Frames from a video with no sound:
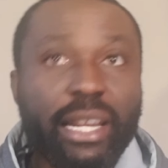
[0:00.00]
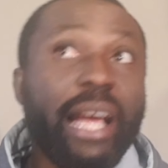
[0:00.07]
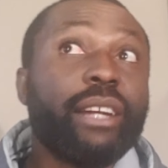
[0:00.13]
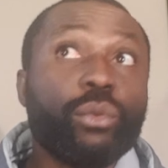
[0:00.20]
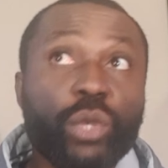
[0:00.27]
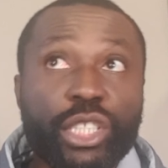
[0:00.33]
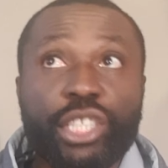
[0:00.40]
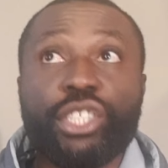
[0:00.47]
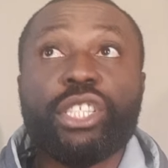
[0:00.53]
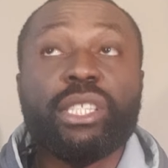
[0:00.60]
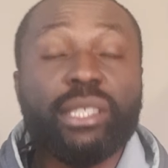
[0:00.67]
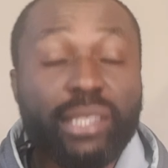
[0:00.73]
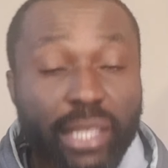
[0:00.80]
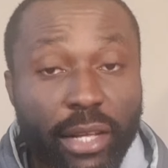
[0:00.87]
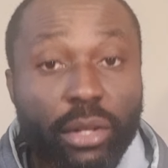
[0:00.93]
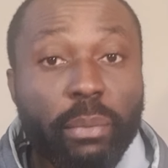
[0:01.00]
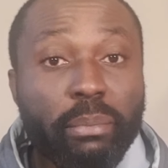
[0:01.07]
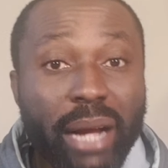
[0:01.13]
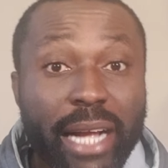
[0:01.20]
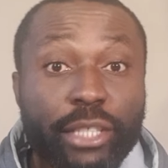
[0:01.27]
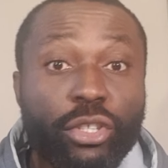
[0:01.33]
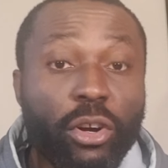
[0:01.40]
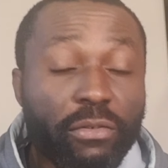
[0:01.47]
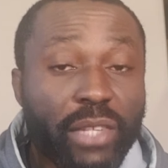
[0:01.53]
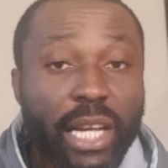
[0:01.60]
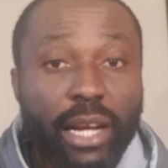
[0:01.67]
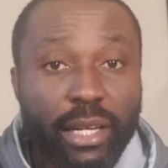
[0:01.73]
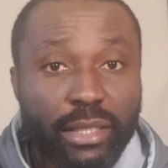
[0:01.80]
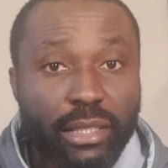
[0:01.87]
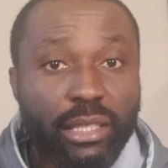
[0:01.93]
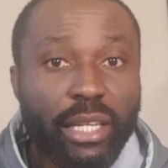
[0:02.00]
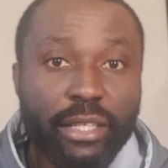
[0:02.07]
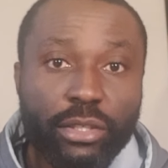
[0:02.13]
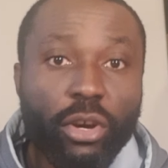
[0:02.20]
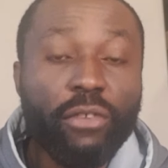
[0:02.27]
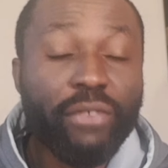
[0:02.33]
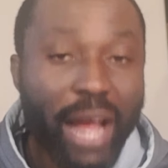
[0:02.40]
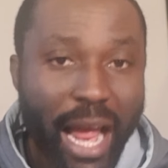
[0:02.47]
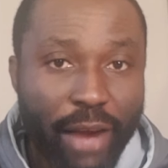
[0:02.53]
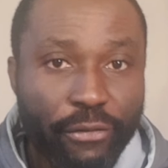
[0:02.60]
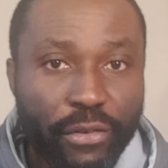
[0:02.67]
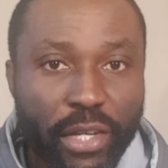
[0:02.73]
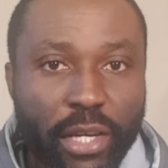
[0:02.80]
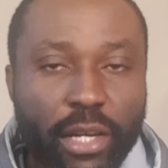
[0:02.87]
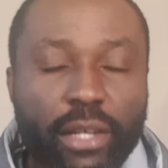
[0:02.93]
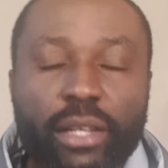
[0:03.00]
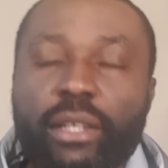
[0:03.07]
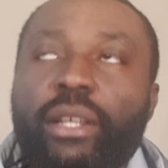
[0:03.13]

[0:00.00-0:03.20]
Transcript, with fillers: and which is still part of the continent of Africa.